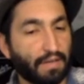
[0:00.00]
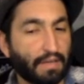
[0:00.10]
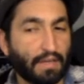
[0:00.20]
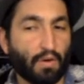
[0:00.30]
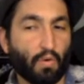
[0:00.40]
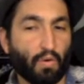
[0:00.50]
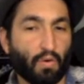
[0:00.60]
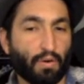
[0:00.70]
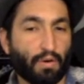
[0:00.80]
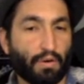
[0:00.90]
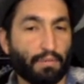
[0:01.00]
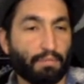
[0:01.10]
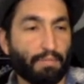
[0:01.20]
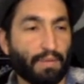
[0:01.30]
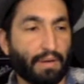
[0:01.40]
or
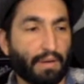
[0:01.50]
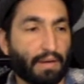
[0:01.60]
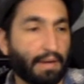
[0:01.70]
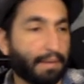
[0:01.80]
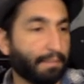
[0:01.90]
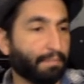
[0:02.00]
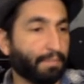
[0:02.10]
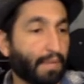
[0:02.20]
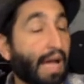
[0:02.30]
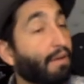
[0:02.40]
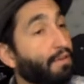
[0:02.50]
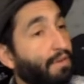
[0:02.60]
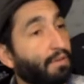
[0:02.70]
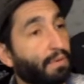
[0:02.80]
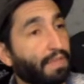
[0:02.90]
how you deal
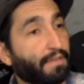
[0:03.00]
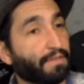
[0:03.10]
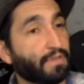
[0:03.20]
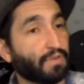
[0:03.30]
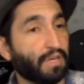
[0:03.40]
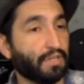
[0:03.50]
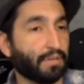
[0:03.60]
with that frustration,